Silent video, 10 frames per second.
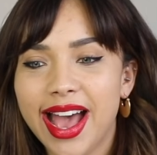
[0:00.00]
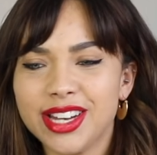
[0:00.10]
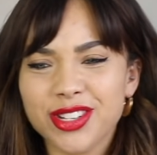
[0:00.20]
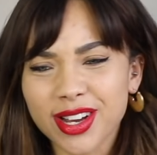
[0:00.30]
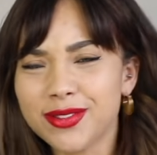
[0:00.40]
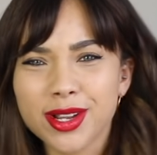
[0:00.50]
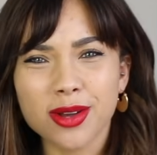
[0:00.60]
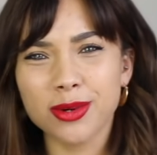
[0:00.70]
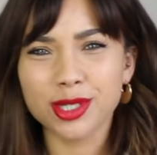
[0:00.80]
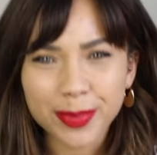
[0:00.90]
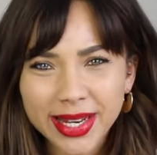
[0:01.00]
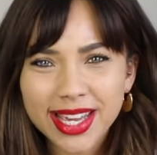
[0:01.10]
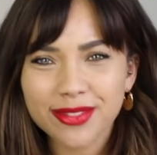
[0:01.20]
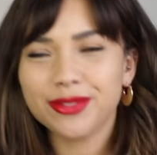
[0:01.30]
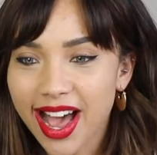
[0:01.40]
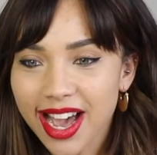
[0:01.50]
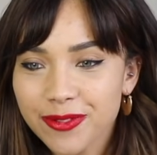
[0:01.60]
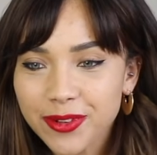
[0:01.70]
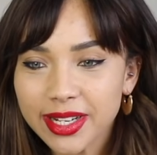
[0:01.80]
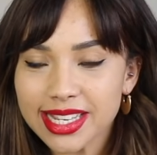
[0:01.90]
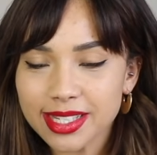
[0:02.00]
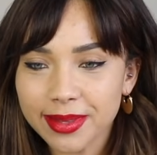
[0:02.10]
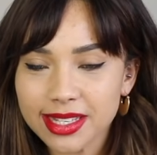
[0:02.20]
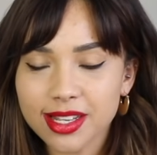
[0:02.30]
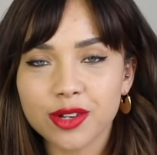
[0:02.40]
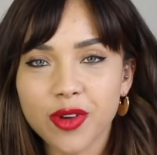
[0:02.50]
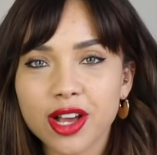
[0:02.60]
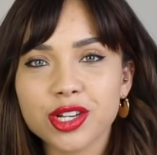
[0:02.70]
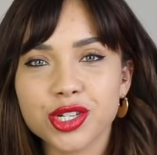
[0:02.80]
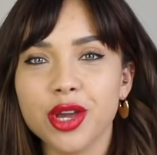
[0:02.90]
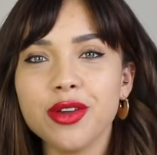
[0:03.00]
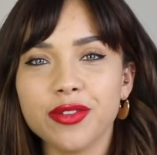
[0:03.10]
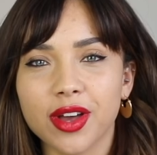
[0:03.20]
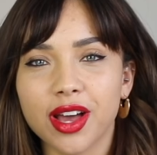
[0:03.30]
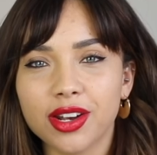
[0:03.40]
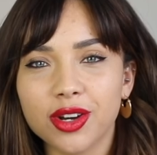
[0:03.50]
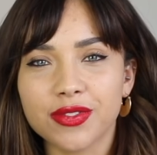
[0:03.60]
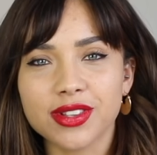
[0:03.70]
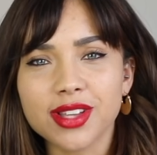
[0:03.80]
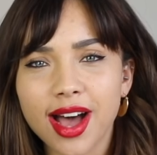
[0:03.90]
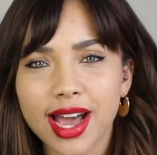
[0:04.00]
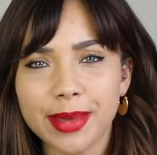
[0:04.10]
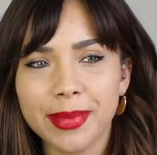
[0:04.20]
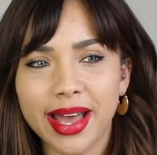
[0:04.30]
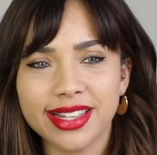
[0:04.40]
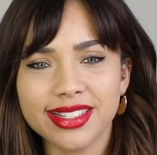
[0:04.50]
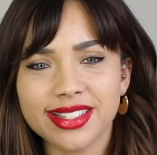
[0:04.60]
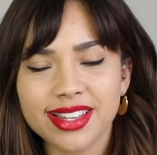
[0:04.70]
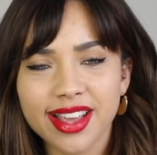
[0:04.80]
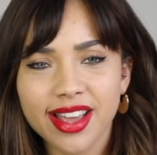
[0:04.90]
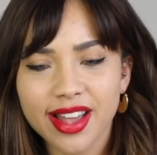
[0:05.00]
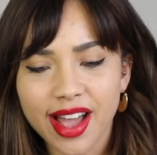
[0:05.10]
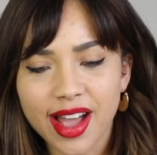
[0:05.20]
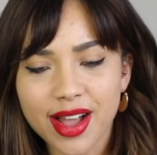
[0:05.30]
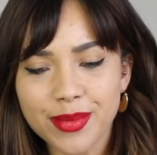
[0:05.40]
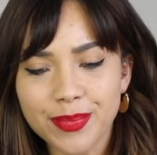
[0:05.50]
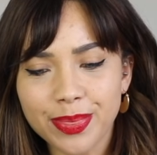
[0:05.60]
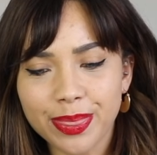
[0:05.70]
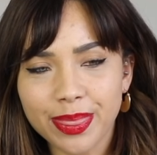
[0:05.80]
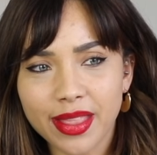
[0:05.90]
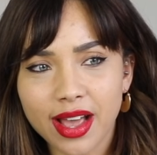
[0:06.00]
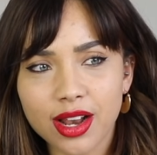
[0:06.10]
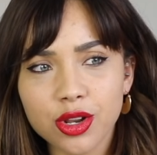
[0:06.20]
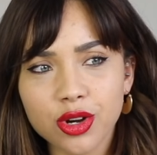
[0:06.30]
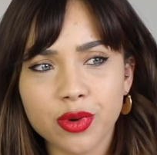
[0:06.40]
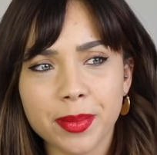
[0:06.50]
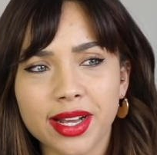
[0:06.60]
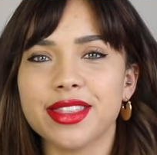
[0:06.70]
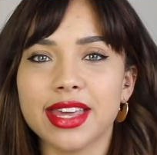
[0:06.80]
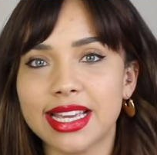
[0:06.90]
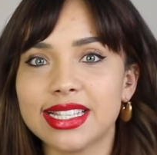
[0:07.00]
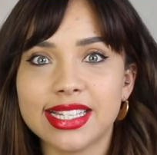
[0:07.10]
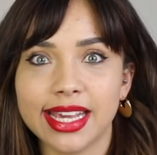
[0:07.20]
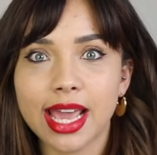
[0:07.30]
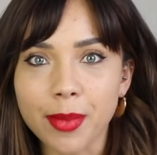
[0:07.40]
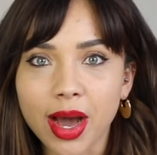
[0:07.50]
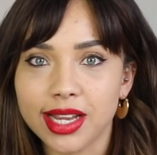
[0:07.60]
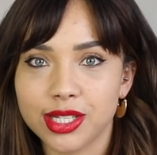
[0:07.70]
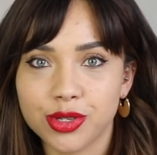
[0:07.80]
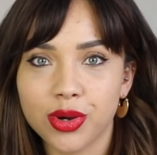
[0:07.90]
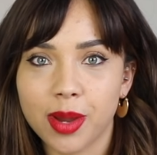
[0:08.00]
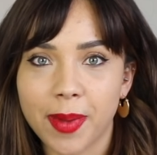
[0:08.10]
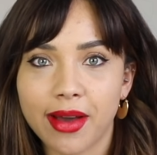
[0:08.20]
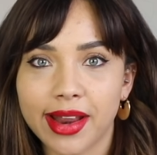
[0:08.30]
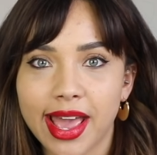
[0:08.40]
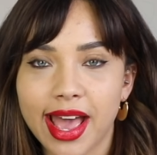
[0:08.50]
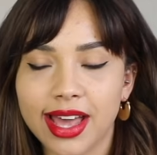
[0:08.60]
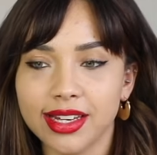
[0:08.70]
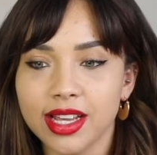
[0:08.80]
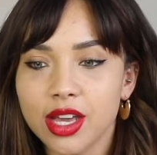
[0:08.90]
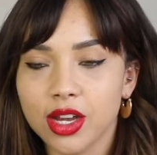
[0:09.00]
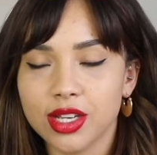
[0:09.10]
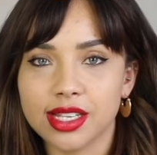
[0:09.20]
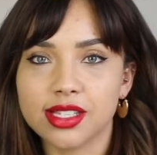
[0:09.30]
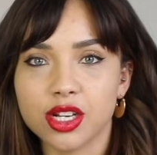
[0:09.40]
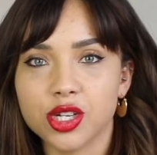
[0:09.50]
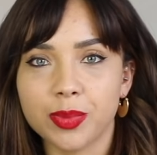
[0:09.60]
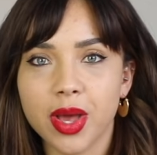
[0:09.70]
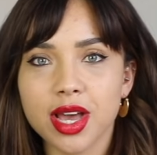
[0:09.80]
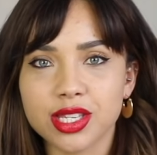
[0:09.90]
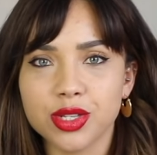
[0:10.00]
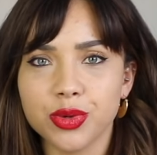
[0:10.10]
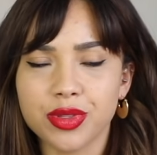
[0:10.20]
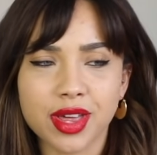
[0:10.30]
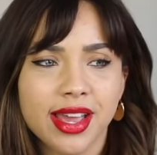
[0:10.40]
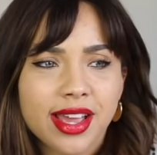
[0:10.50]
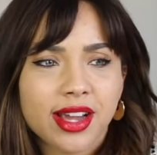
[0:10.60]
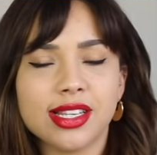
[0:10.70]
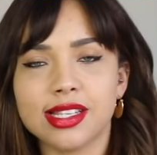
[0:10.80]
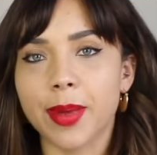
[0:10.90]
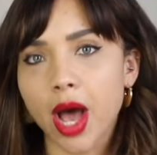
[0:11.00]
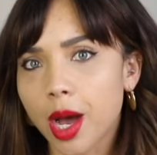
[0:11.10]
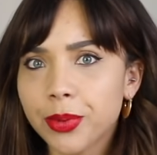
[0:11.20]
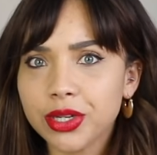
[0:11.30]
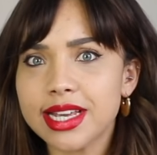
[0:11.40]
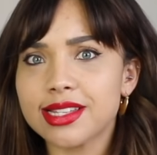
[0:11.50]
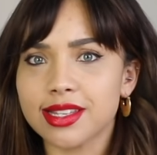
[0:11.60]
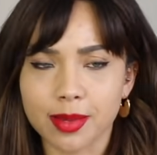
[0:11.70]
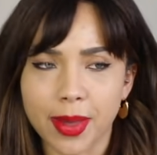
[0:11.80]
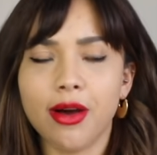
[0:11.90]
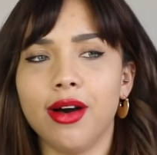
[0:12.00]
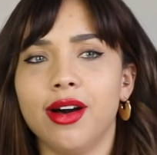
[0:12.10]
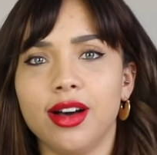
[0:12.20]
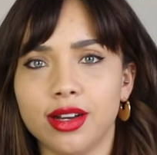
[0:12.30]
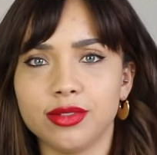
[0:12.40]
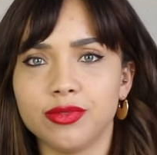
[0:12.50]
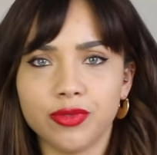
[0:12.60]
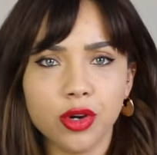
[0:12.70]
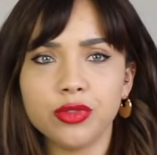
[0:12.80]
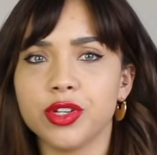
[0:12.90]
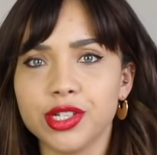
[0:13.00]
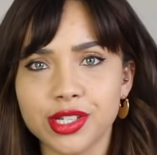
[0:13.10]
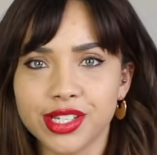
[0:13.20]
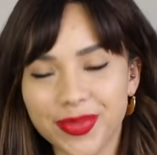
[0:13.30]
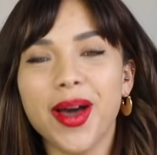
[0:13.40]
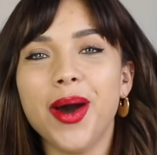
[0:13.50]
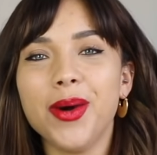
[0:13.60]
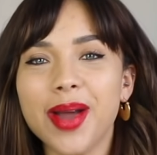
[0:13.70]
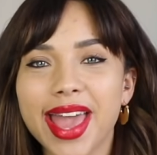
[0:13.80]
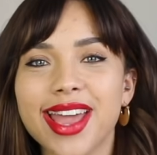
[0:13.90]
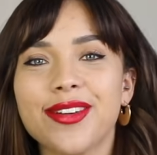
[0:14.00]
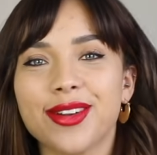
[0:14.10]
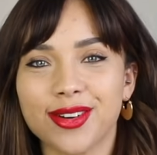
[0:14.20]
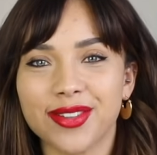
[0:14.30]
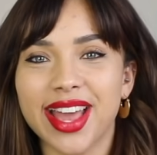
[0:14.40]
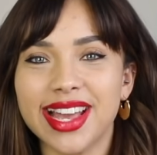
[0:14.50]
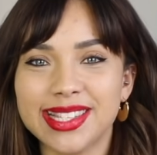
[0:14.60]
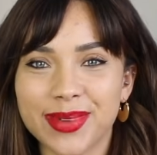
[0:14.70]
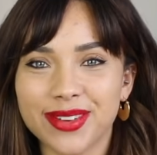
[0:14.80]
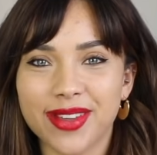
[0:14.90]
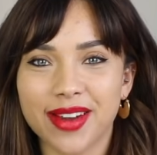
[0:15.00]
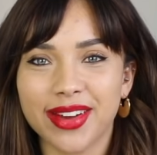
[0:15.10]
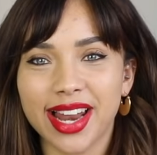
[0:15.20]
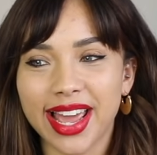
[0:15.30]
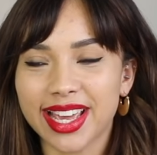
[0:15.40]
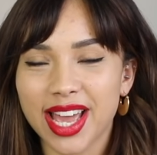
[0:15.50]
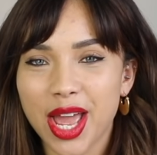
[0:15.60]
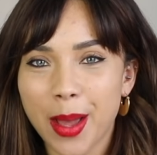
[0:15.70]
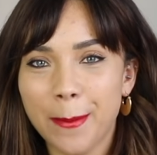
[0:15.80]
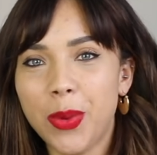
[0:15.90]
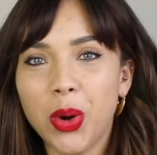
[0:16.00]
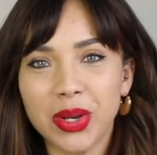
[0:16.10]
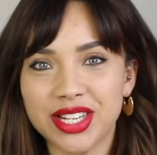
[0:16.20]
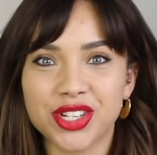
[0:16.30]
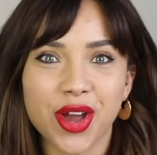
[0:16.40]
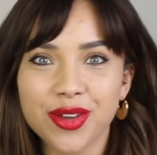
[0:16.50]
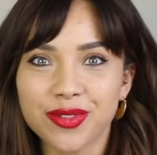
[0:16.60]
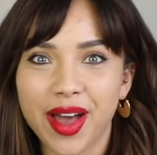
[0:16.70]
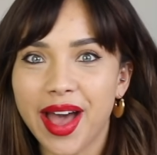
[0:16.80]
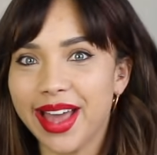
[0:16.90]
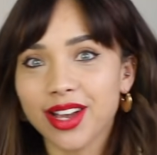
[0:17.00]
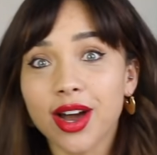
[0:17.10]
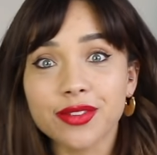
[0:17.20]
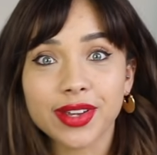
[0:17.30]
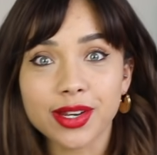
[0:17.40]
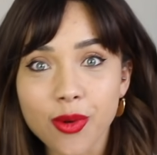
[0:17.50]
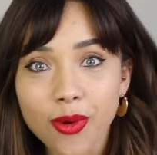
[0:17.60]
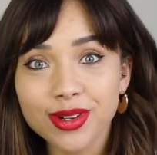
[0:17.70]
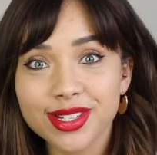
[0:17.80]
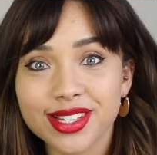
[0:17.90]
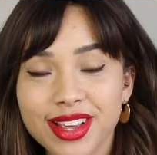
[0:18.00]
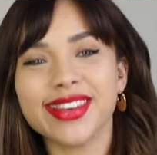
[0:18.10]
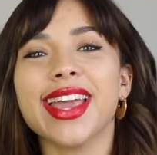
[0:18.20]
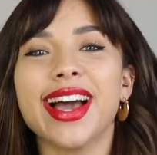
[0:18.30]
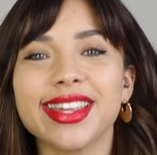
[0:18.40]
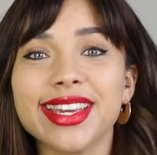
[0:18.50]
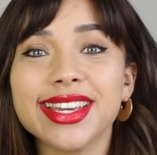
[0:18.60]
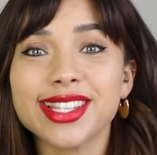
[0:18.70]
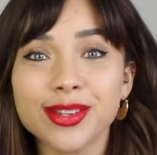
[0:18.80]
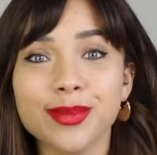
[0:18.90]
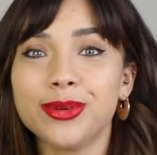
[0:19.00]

And you kind of don't know what to believe. I feel like it's something that's kind of hushed over a lot of the time, and um, a lot of women, I think it's T M I to talk about it, and because it's such a personal thing, because it's about our bodies, it's about our vulvas. The whole area of it has been very like polished over and kind of ignored. So yeah, I think it's so